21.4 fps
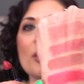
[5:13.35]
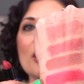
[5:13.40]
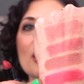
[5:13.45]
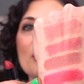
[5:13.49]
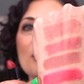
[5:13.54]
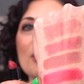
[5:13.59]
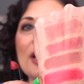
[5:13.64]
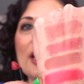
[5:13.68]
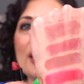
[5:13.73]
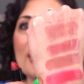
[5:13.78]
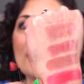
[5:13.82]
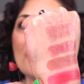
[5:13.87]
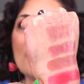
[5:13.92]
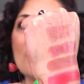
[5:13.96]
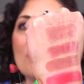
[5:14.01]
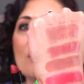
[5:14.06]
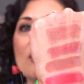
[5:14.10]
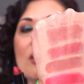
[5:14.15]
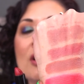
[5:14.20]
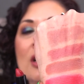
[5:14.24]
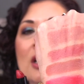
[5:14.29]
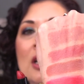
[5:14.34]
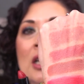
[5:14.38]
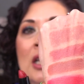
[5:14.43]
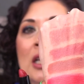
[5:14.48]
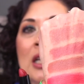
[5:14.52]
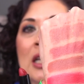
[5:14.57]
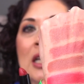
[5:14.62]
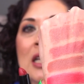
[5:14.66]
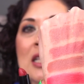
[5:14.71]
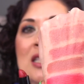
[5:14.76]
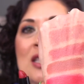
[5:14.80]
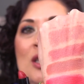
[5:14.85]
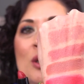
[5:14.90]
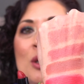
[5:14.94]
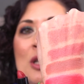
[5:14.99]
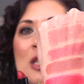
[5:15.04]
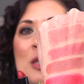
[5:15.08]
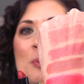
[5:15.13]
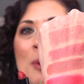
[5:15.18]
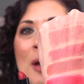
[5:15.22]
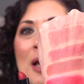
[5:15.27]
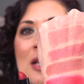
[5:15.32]
one I want to get out as soon
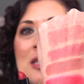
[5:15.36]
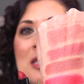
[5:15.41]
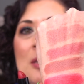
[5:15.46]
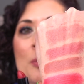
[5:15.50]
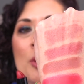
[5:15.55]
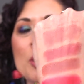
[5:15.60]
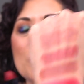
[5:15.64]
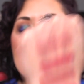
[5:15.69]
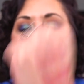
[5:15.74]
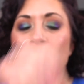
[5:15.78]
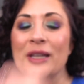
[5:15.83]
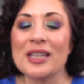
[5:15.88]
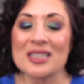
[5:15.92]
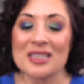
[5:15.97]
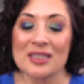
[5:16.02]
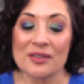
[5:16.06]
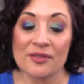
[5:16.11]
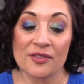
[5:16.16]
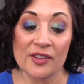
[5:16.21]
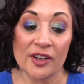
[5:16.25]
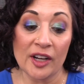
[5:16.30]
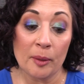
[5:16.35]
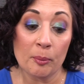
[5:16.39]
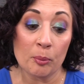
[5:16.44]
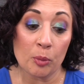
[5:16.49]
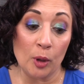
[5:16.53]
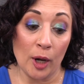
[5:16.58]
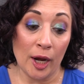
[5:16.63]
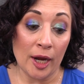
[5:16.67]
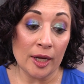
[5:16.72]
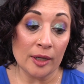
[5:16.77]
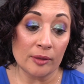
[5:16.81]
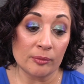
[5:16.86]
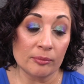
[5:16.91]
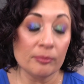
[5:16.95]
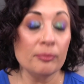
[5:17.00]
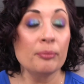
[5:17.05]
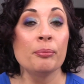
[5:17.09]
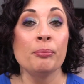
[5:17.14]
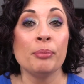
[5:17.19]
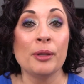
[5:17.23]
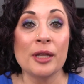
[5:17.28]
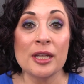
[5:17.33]
as possible because it's a very bright
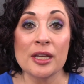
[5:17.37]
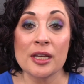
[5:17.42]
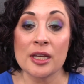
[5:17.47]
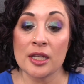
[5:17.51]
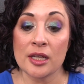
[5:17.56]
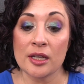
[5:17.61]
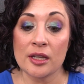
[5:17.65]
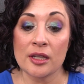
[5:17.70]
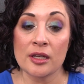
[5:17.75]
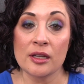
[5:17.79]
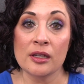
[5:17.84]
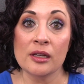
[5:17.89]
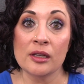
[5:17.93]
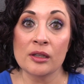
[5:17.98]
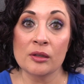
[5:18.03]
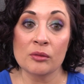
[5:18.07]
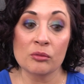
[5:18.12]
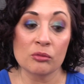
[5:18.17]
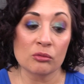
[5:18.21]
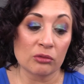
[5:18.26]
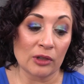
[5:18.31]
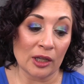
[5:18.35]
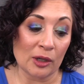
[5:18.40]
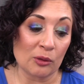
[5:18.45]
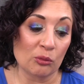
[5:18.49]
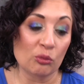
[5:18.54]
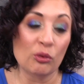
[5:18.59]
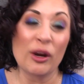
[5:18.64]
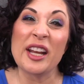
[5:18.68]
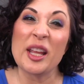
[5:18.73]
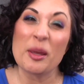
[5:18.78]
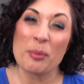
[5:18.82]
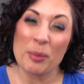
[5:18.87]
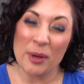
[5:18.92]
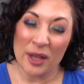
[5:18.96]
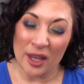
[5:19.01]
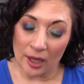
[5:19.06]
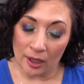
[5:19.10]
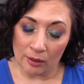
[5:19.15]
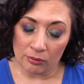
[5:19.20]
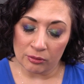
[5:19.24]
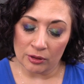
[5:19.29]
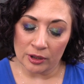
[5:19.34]
pinky, like reddy
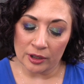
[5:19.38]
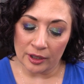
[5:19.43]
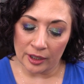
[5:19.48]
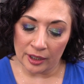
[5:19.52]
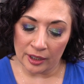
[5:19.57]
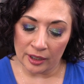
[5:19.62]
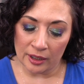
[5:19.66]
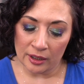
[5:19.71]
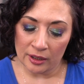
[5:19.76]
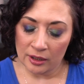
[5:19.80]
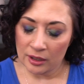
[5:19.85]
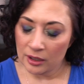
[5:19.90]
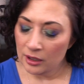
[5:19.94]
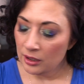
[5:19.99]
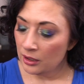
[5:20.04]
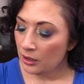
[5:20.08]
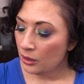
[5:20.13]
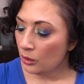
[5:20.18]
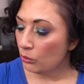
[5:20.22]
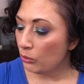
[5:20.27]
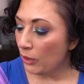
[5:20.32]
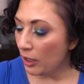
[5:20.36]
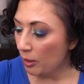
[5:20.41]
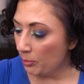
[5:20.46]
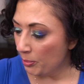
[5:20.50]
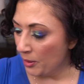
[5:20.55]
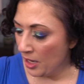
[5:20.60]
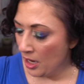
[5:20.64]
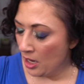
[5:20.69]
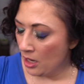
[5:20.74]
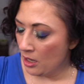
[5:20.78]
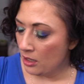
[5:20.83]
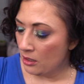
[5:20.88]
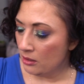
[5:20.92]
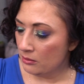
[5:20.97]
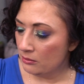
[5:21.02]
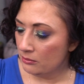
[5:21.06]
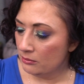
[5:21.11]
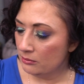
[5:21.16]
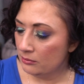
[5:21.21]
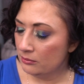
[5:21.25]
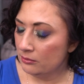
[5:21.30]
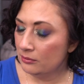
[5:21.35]
pink, really. Red pink.
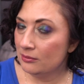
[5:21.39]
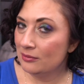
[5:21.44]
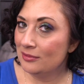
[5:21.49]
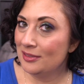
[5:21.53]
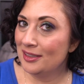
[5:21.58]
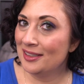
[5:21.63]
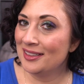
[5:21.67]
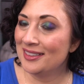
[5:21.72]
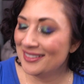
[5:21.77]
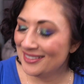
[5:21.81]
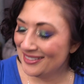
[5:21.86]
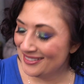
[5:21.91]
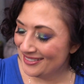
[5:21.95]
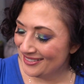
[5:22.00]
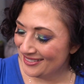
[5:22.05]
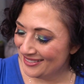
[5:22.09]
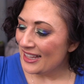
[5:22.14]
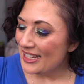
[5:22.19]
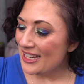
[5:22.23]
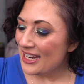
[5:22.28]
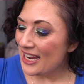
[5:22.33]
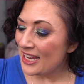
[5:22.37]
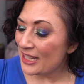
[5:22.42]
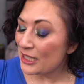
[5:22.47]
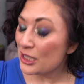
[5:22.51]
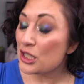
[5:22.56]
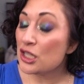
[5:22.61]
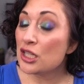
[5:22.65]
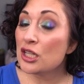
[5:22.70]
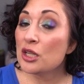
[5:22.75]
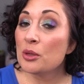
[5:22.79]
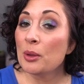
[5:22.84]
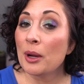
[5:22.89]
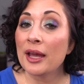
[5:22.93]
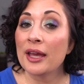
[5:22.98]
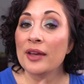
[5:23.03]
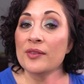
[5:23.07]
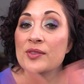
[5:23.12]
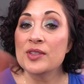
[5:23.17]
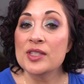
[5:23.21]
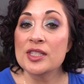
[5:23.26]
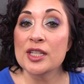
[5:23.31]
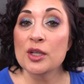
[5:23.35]
The next two I
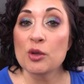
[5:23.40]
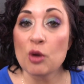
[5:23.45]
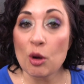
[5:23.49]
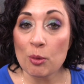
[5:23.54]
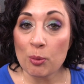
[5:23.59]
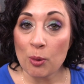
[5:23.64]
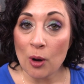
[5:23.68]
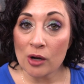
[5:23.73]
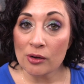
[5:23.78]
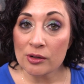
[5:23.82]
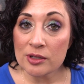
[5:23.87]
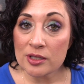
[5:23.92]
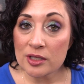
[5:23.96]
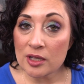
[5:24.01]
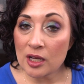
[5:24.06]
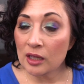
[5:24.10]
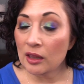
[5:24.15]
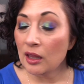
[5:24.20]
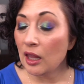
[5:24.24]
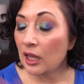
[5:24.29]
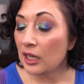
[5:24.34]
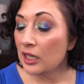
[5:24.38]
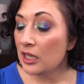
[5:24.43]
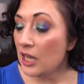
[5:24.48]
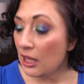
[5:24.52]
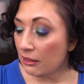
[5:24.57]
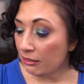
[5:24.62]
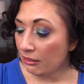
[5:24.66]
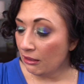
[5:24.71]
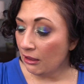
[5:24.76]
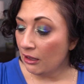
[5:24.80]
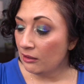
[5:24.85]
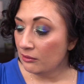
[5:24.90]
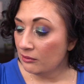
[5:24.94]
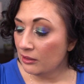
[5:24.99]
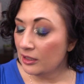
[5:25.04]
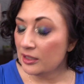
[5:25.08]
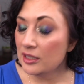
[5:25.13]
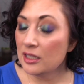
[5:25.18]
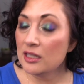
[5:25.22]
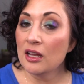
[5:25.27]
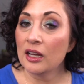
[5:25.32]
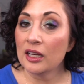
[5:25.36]
have zero progress on, like nothing. I
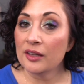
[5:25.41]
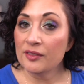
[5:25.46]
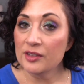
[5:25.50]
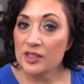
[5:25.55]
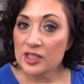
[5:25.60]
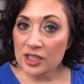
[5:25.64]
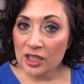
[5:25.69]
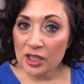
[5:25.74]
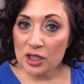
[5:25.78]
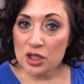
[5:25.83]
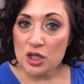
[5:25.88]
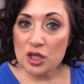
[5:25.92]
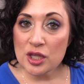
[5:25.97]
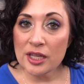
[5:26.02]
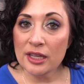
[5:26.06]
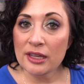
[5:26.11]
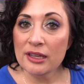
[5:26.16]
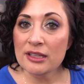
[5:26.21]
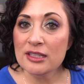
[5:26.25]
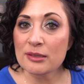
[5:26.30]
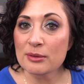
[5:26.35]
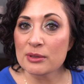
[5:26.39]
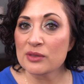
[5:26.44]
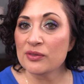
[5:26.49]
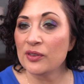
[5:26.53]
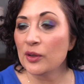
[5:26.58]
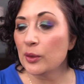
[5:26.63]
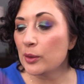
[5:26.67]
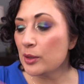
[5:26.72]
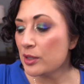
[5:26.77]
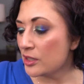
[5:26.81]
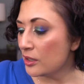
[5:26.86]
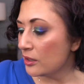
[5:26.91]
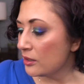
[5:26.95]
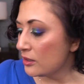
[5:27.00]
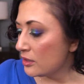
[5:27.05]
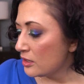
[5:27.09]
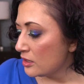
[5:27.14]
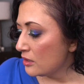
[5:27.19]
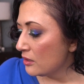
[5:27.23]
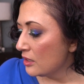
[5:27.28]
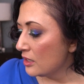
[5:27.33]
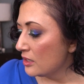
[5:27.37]
did not even touch these. I was focused on
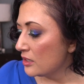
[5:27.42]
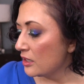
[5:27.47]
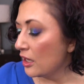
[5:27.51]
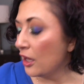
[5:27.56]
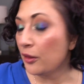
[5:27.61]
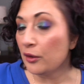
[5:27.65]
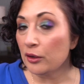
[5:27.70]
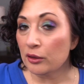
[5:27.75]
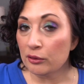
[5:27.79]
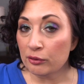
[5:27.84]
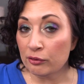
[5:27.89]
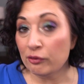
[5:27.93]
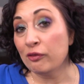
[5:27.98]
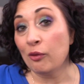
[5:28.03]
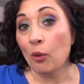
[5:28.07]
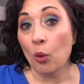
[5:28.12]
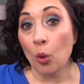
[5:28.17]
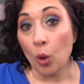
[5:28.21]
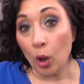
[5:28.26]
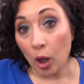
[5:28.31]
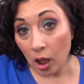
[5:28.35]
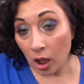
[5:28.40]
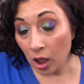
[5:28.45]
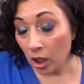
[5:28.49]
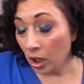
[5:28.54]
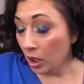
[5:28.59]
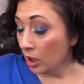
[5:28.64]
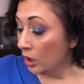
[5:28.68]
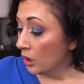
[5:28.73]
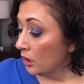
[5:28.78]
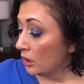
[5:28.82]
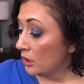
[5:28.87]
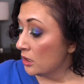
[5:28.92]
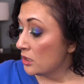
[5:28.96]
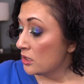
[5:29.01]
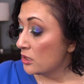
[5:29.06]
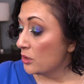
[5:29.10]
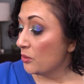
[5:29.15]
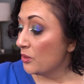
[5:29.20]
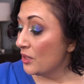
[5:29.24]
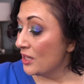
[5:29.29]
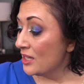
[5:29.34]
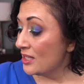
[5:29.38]
these other four. So
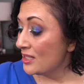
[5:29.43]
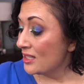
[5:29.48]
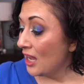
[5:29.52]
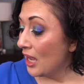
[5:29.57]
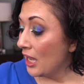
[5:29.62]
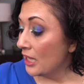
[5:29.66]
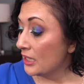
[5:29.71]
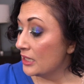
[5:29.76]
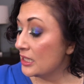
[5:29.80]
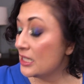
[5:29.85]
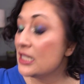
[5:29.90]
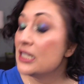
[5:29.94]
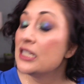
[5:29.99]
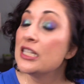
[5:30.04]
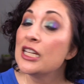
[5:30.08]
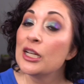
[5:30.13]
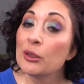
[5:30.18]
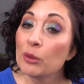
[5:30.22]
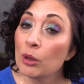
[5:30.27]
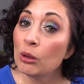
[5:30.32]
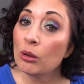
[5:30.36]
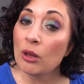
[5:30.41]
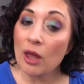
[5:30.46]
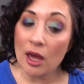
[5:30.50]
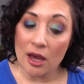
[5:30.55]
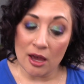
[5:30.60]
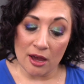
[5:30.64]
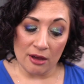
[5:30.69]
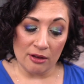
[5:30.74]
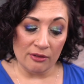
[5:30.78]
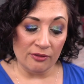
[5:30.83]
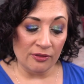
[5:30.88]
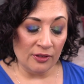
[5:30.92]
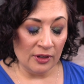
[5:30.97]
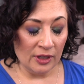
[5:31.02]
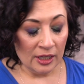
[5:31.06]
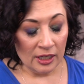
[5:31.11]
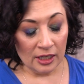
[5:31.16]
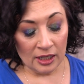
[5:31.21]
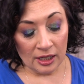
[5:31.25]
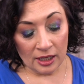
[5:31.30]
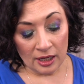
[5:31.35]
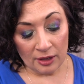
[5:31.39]
these got zero love.
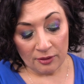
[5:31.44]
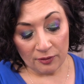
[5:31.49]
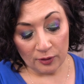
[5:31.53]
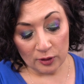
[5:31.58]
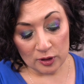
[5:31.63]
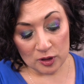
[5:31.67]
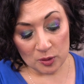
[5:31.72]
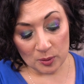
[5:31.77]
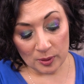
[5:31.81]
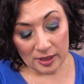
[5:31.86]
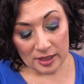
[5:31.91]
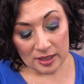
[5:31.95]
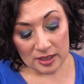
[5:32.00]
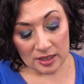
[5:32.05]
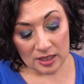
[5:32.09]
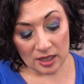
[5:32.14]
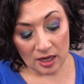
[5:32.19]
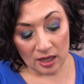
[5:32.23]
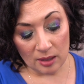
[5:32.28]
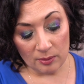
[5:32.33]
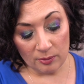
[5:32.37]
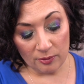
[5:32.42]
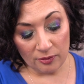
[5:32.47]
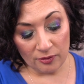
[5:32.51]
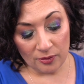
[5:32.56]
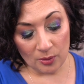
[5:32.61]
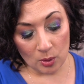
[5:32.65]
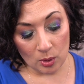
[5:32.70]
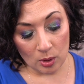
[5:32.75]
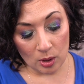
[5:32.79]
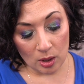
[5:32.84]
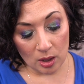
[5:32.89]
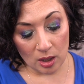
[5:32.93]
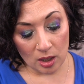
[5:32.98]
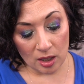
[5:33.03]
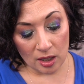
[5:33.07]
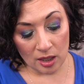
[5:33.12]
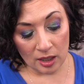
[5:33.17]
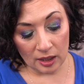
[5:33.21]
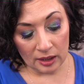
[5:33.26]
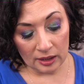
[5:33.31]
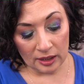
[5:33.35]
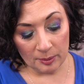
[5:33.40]
First one is Tom
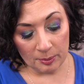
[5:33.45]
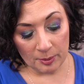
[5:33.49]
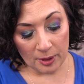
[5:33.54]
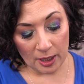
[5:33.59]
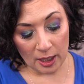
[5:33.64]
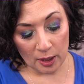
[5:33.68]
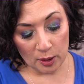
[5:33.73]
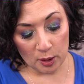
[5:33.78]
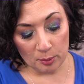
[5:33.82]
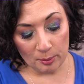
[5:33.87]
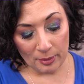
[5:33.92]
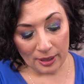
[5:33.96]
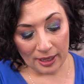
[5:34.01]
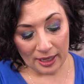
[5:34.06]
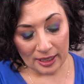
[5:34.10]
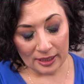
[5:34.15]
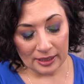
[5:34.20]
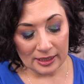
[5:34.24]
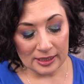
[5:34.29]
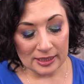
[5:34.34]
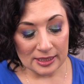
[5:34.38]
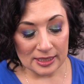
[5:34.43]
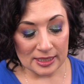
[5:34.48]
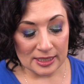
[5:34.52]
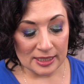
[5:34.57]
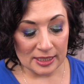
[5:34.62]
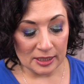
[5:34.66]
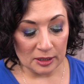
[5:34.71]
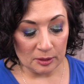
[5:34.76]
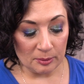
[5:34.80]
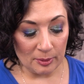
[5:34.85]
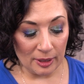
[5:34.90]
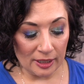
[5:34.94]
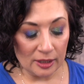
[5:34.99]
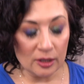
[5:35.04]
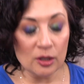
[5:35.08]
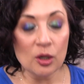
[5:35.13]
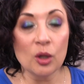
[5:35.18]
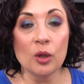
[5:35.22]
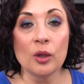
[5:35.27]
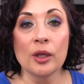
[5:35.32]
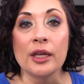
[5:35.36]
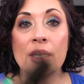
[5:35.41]
Ford Lip Color Matte in Steel
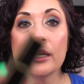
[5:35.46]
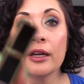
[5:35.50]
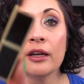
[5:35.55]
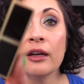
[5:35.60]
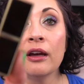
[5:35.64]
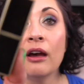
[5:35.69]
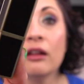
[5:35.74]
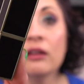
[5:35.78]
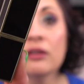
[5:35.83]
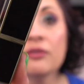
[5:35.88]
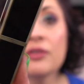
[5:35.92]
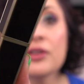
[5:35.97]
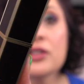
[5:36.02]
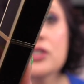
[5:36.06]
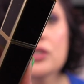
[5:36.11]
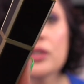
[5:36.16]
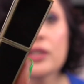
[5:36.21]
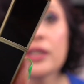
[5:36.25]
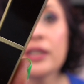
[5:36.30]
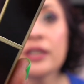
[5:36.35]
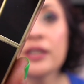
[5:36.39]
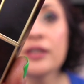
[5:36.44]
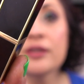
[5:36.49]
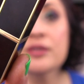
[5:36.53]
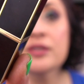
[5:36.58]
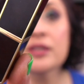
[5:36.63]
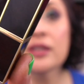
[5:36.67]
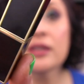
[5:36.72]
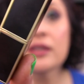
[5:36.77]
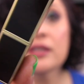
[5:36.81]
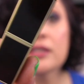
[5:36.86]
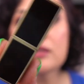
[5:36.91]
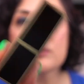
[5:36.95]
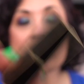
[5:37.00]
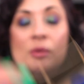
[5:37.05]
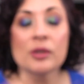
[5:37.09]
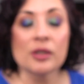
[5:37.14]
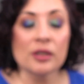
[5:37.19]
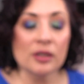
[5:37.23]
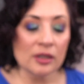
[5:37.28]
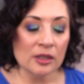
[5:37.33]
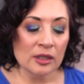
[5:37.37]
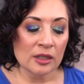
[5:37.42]
Magnolia. I'll eventually get used on this
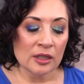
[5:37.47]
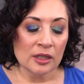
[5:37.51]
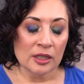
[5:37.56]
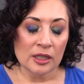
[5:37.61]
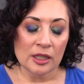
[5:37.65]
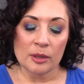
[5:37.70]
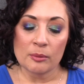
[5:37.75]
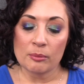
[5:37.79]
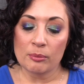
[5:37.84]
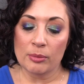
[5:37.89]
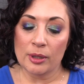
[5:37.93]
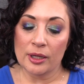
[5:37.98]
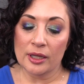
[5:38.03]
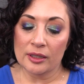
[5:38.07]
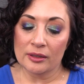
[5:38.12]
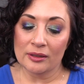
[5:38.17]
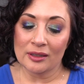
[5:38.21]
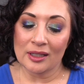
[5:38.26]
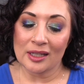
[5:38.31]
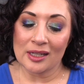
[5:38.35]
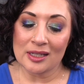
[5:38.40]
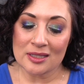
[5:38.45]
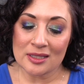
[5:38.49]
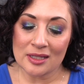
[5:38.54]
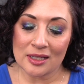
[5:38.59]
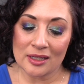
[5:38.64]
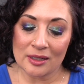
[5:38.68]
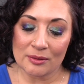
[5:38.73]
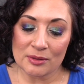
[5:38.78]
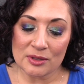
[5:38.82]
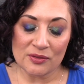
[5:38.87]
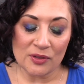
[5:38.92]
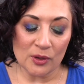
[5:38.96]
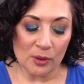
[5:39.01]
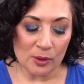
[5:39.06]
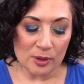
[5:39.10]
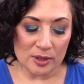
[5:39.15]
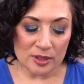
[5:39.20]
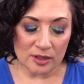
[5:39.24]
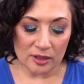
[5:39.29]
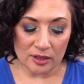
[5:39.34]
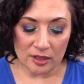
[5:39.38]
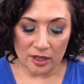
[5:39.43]
one. But like I said, I was
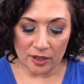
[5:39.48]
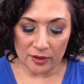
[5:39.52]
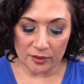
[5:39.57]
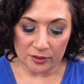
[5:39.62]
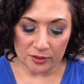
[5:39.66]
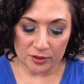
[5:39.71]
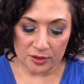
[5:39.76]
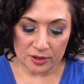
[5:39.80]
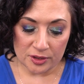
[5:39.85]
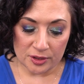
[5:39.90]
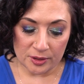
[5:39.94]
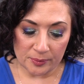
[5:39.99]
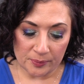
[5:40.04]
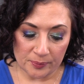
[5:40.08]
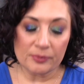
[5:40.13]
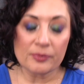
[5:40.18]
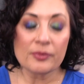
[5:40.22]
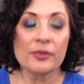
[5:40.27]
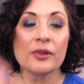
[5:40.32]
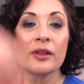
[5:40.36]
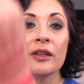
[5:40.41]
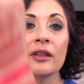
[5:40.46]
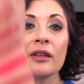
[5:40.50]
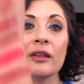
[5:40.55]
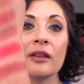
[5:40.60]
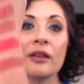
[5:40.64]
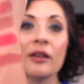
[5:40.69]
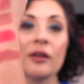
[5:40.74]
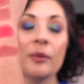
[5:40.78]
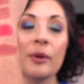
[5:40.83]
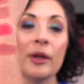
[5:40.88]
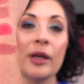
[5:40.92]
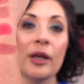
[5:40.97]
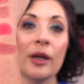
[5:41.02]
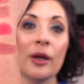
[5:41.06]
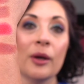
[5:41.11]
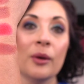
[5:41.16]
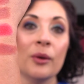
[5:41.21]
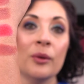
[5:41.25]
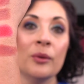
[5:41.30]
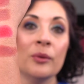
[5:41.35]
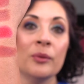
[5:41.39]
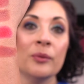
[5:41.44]
focused on others. There we
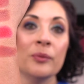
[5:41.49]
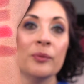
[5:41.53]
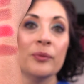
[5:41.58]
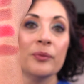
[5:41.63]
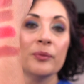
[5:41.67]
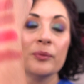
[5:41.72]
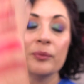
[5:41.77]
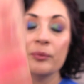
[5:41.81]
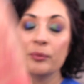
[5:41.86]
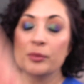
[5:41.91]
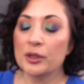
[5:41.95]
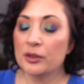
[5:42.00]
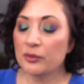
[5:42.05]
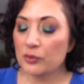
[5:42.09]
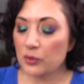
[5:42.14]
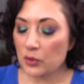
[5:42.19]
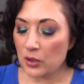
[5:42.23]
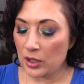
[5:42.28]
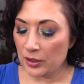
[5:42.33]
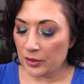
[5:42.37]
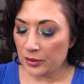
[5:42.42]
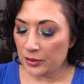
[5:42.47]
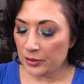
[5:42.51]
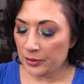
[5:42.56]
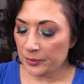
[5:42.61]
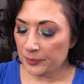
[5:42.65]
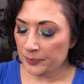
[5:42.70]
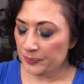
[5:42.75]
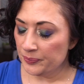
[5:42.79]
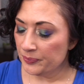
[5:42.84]
go. Beautiful color.